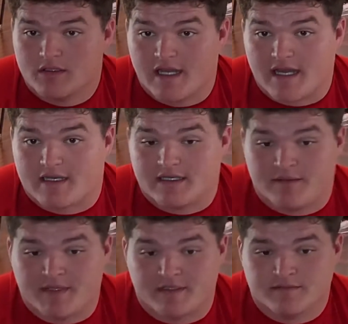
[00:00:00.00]
yeah,
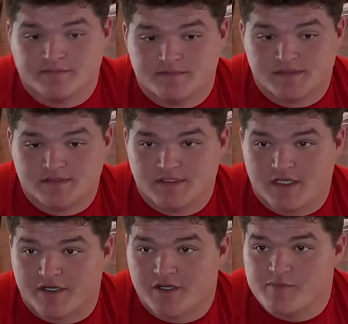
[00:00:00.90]
I mean,
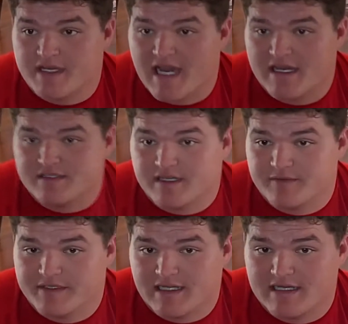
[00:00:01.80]
younger group of guys, you got
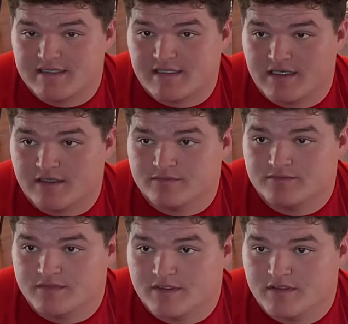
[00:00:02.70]
to realize, you know,
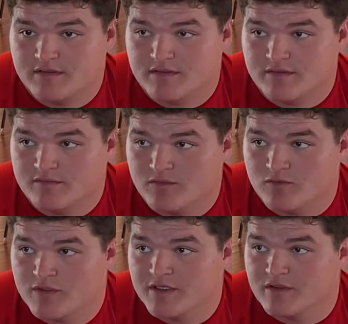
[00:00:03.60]

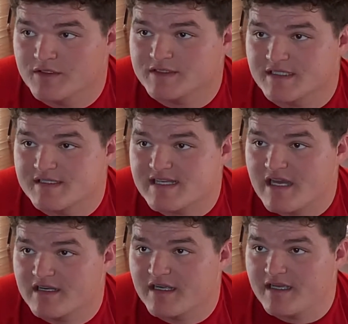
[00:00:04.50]
win or lose on
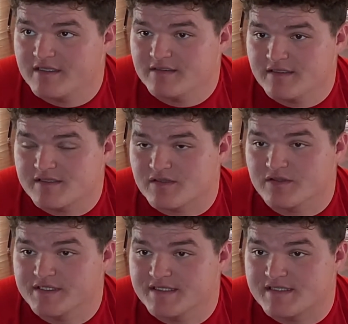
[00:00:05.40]
Saturday this
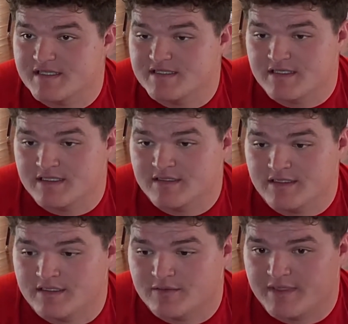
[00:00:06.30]
early in the season,
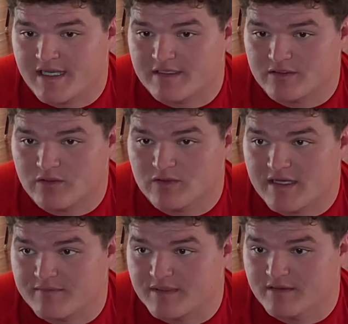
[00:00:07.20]
you know, we got a whole
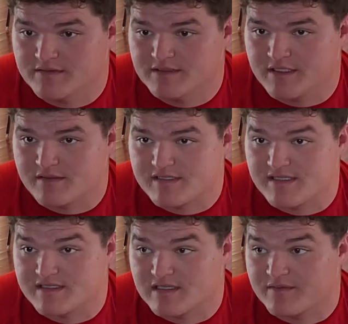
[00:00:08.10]
lot of, you know, the
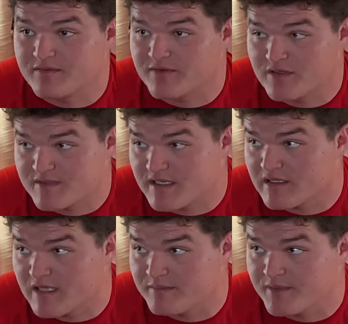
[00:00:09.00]
season left in front of us, got
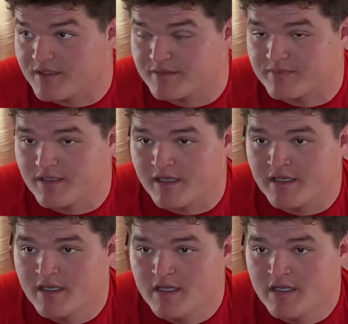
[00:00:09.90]
a lot of ball to play.